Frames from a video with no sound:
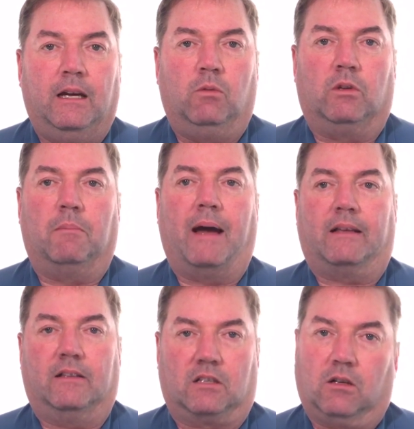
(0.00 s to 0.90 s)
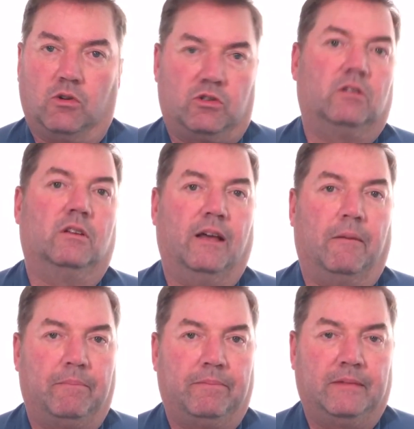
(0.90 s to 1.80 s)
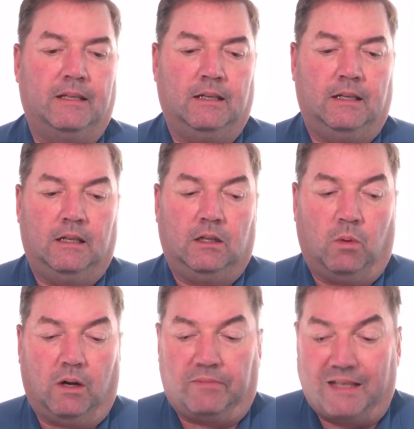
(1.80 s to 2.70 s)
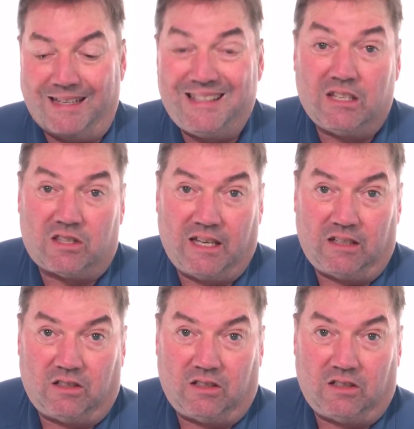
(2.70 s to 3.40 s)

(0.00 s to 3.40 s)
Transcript: with a mic that's closer to them. Well, the easiest thing to